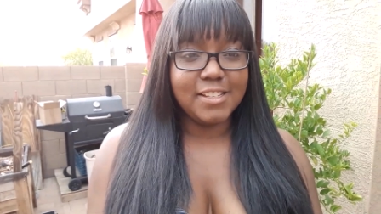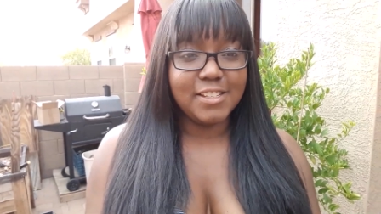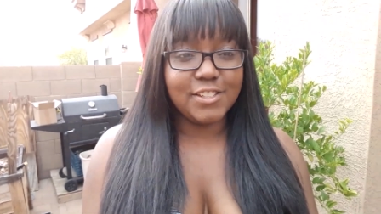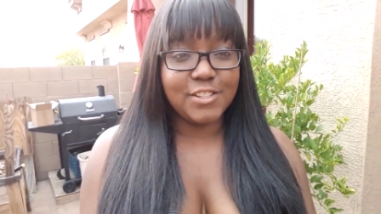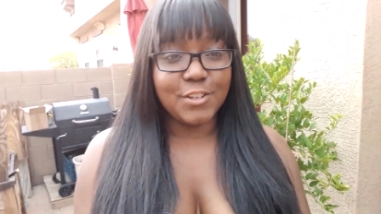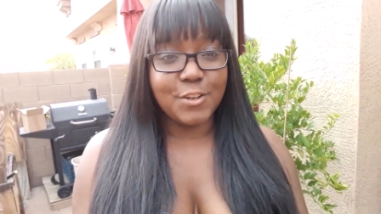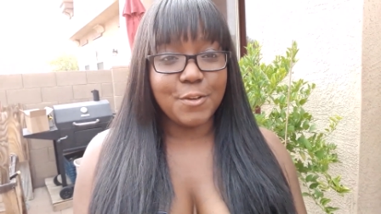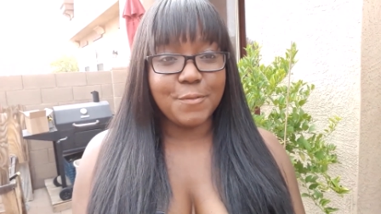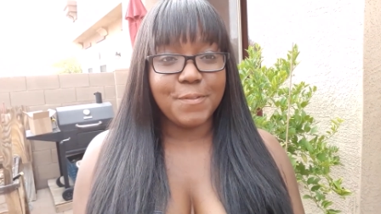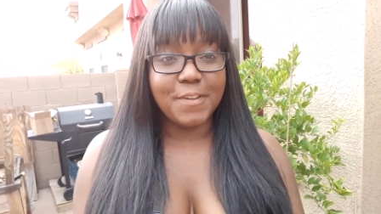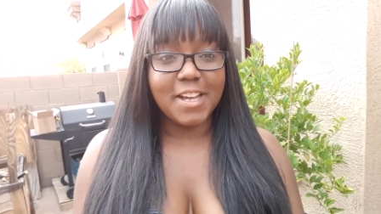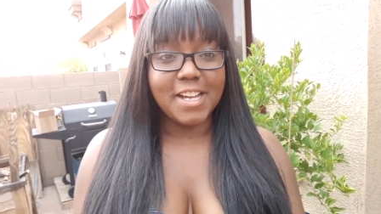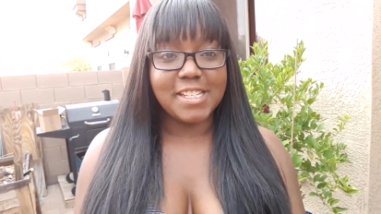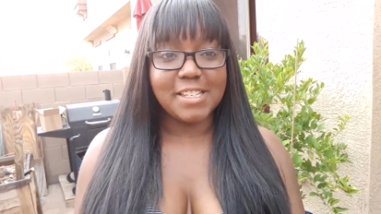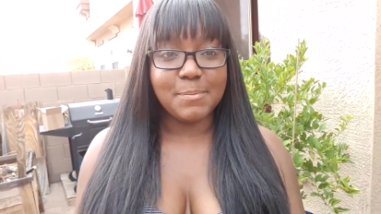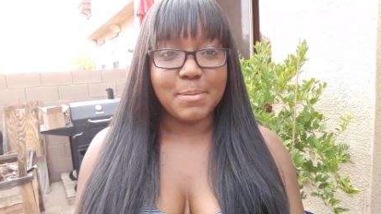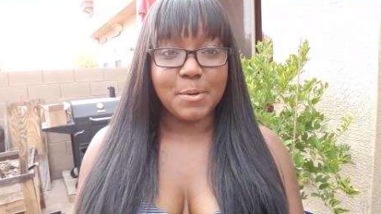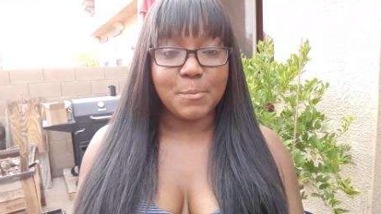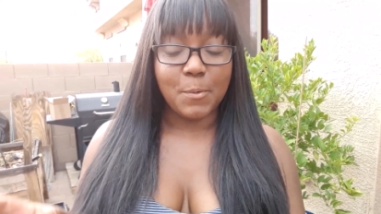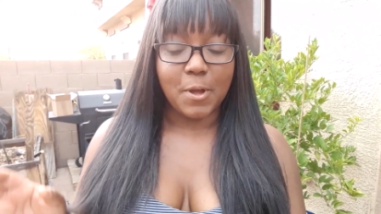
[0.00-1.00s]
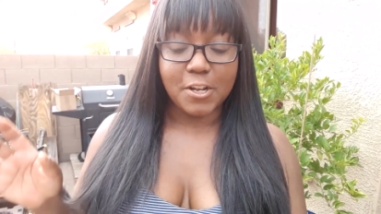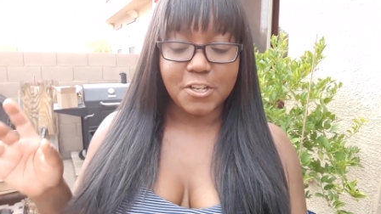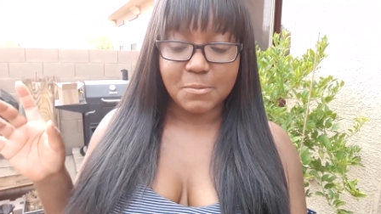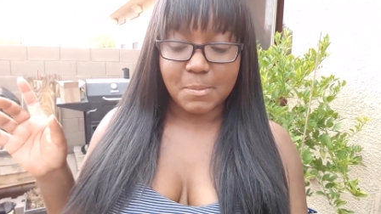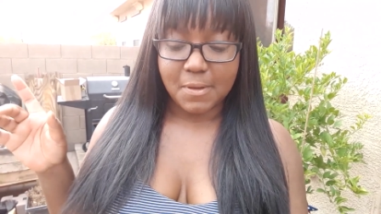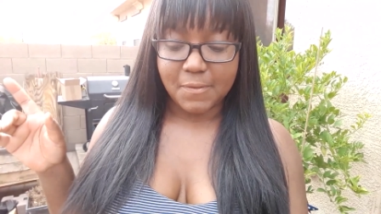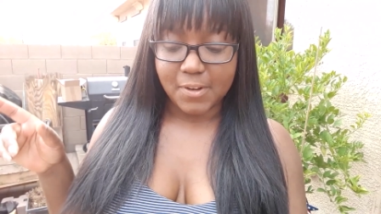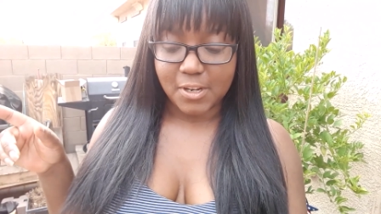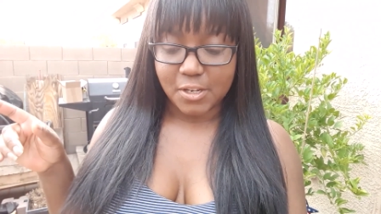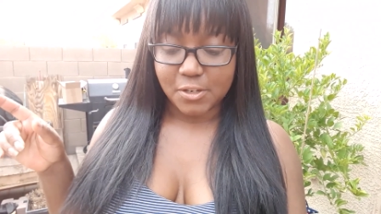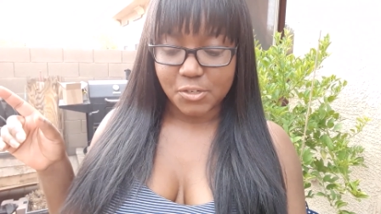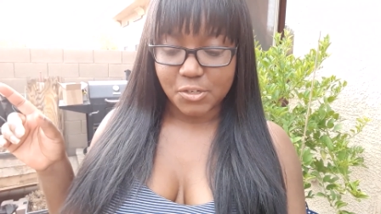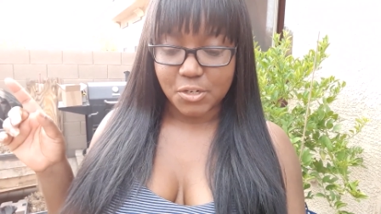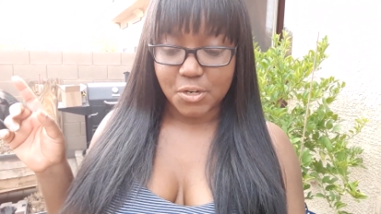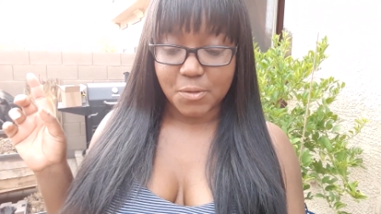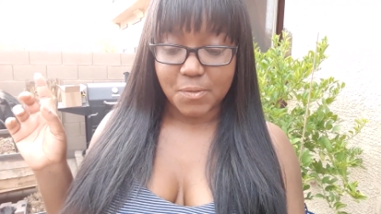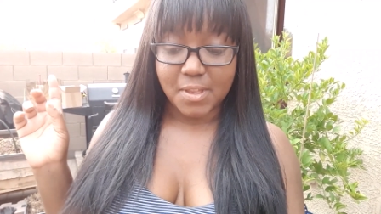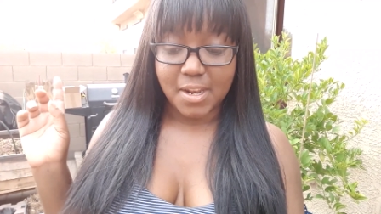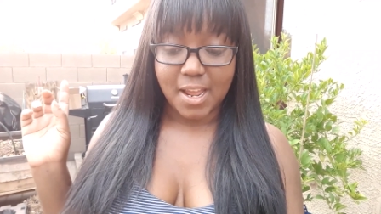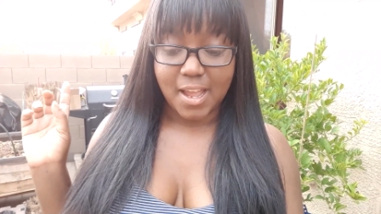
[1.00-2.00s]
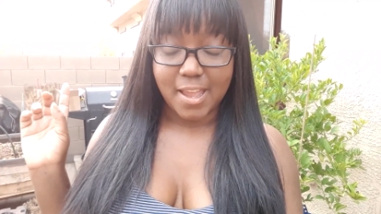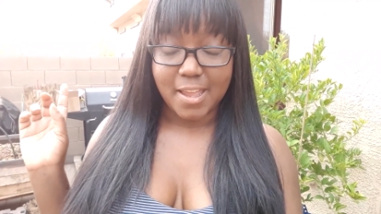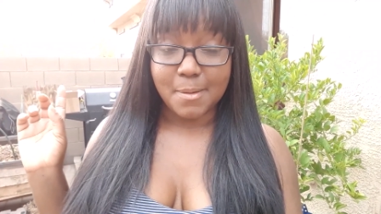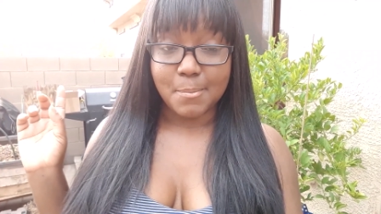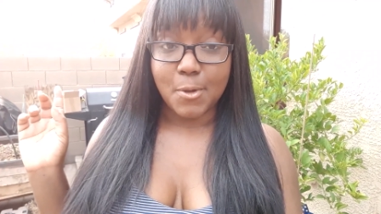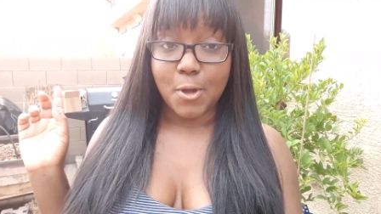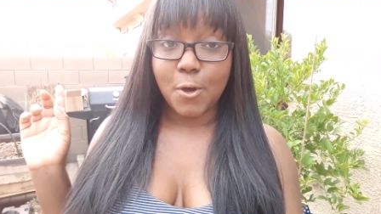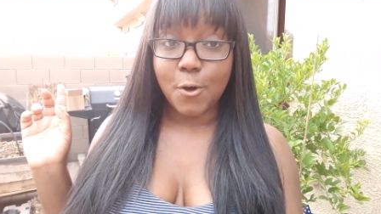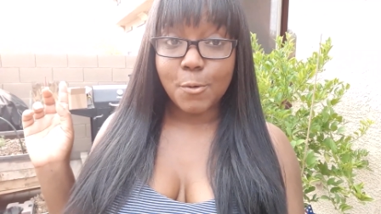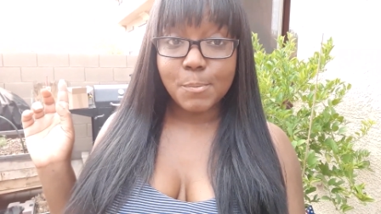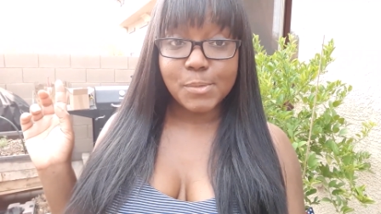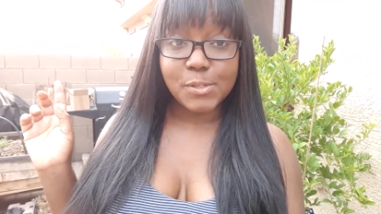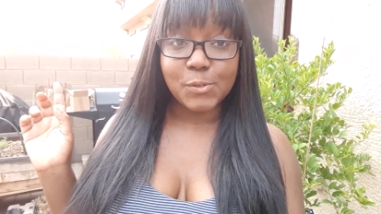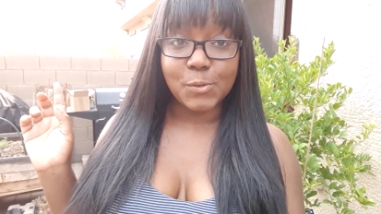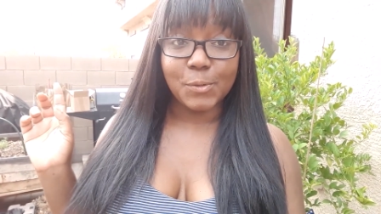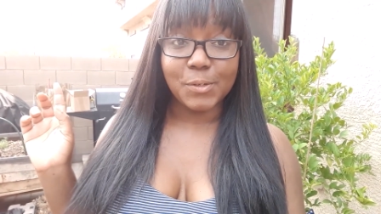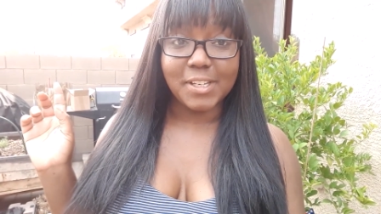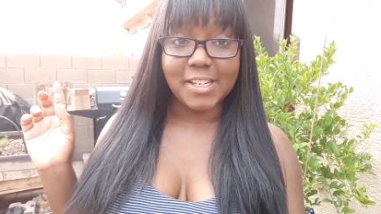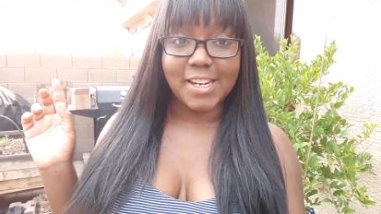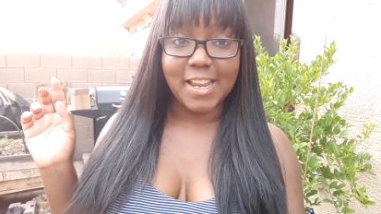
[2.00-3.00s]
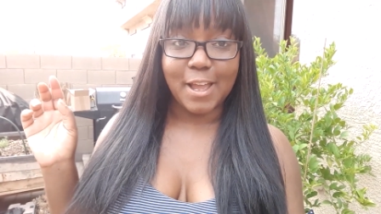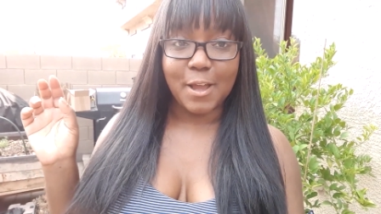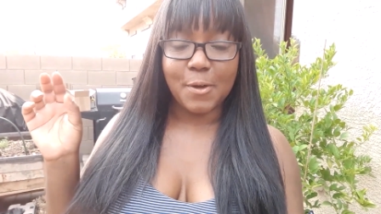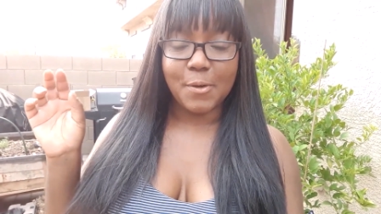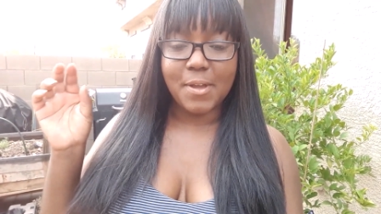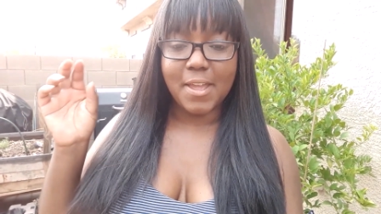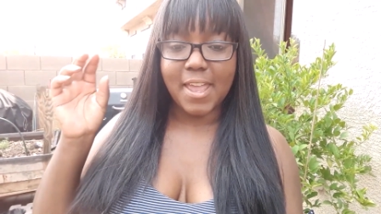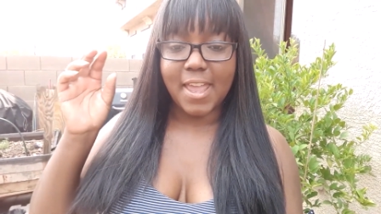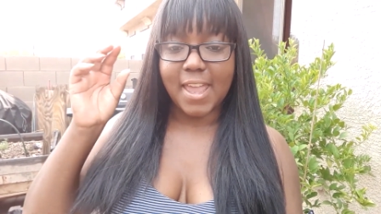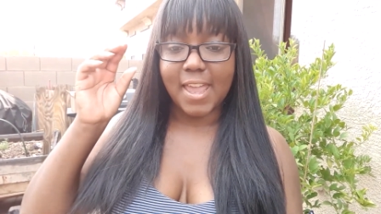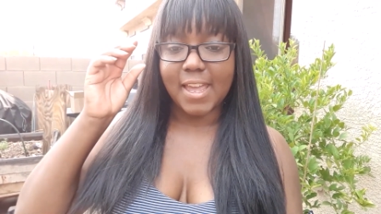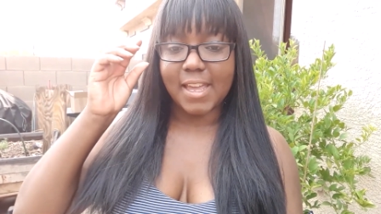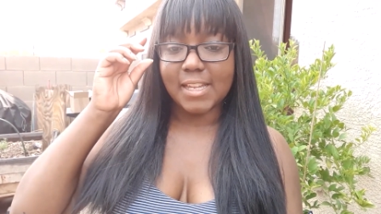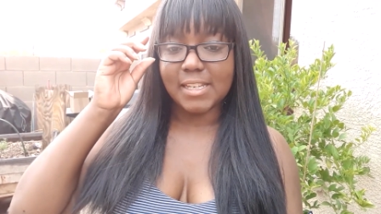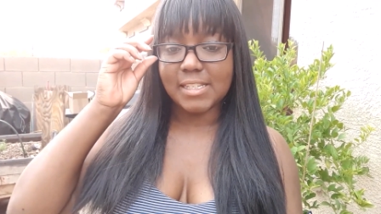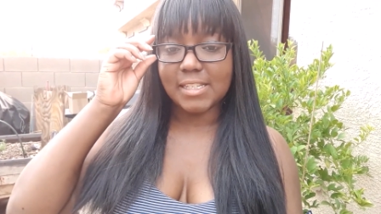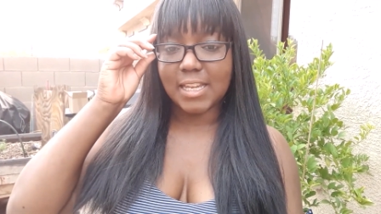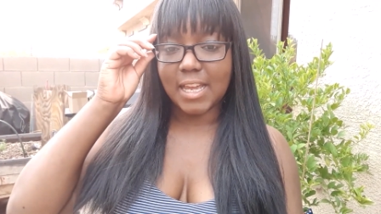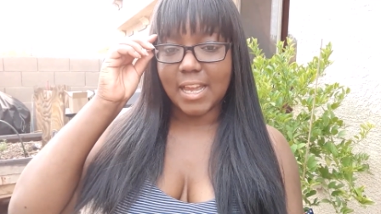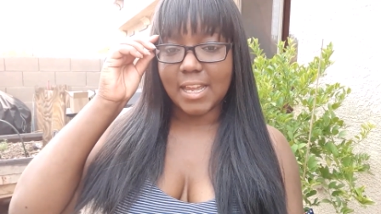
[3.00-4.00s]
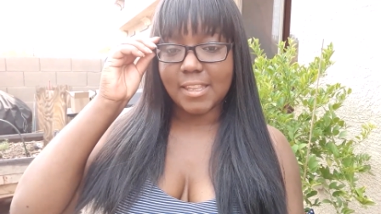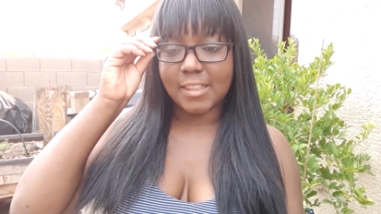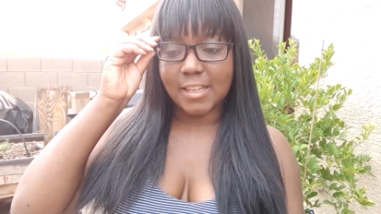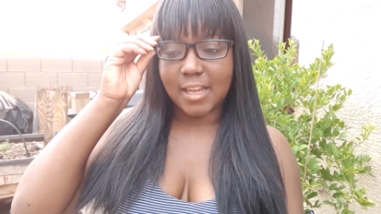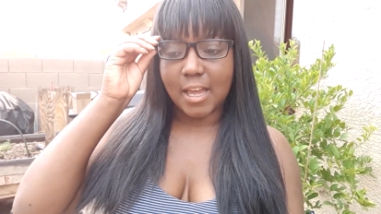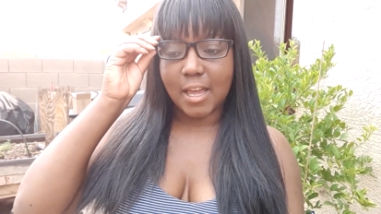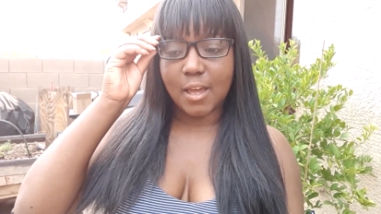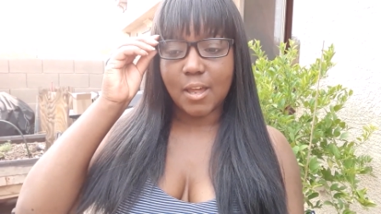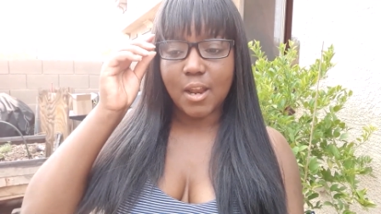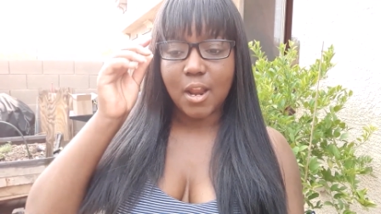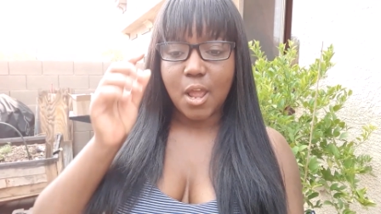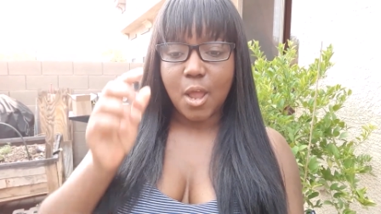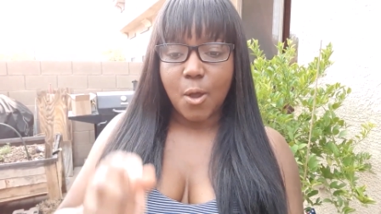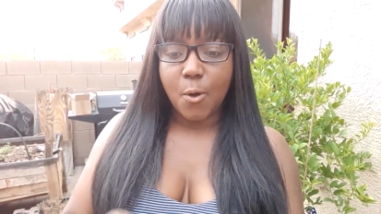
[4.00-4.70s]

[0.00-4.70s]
So if you guys have been watching my videos, you know that I am homeschooling now, and I thought,